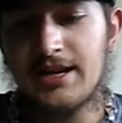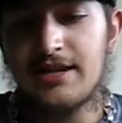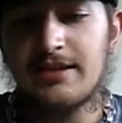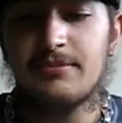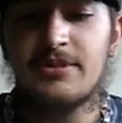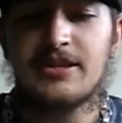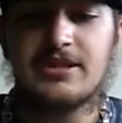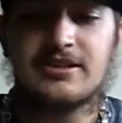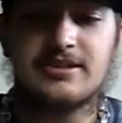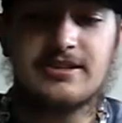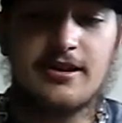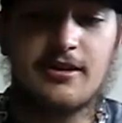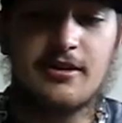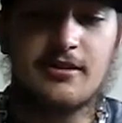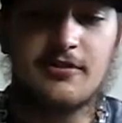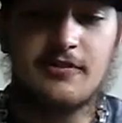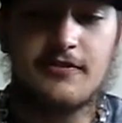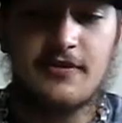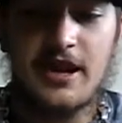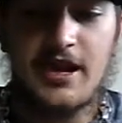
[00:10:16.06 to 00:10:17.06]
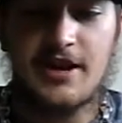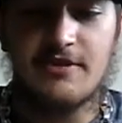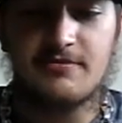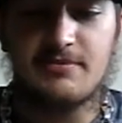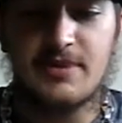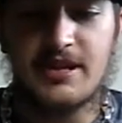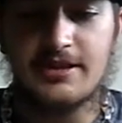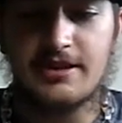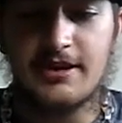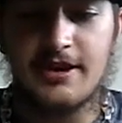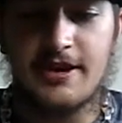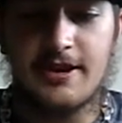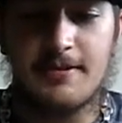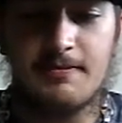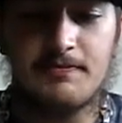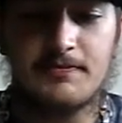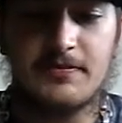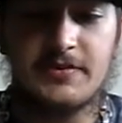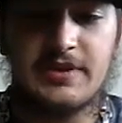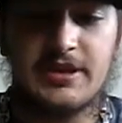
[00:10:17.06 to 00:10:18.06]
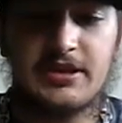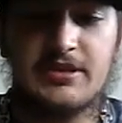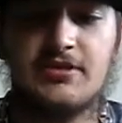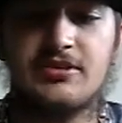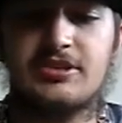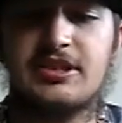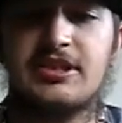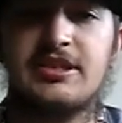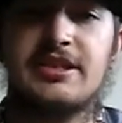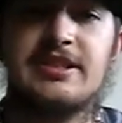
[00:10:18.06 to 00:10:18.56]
myself have been using